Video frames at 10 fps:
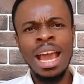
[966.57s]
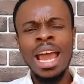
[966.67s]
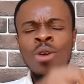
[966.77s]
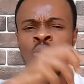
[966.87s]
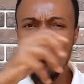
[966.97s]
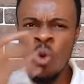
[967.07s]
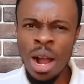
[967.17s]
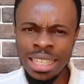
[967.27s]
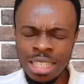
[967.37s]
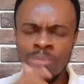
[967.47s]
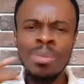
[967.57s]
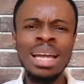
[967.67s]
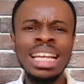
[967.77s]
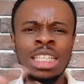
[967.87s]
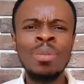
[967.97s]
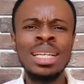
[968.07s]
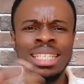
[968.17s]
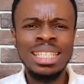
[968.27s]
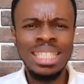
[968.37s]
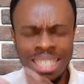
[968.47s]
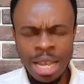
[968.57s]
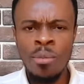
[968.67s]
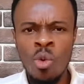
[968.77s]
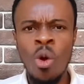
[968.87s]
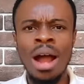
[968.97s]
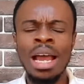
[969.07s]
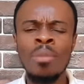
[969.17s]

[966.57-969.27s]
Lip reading: a waste management system wa